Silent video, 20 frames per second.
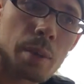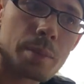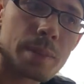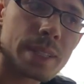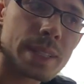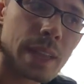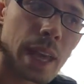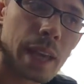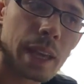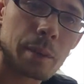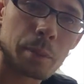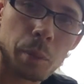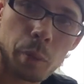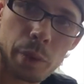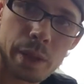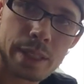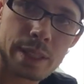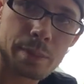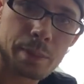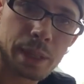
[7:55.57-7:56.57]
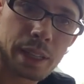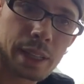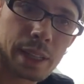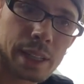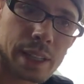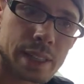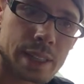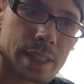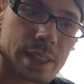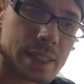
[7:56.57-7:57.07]
staying moist,
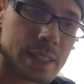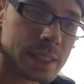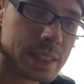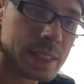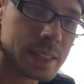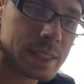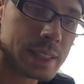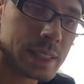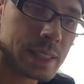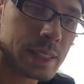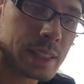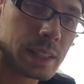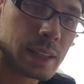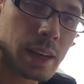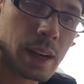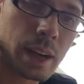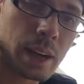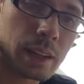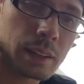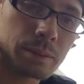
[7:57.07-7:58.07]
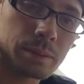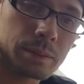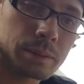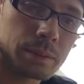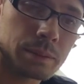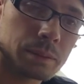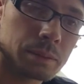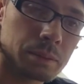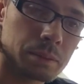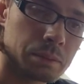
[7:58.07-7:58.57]
because this isn't a
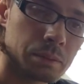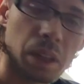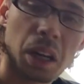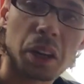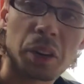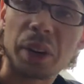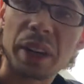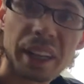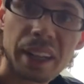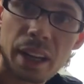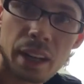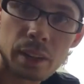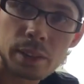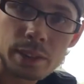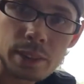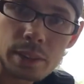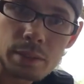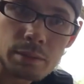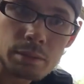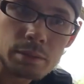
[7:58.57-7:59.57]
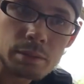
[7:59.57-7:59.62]
greenhouse.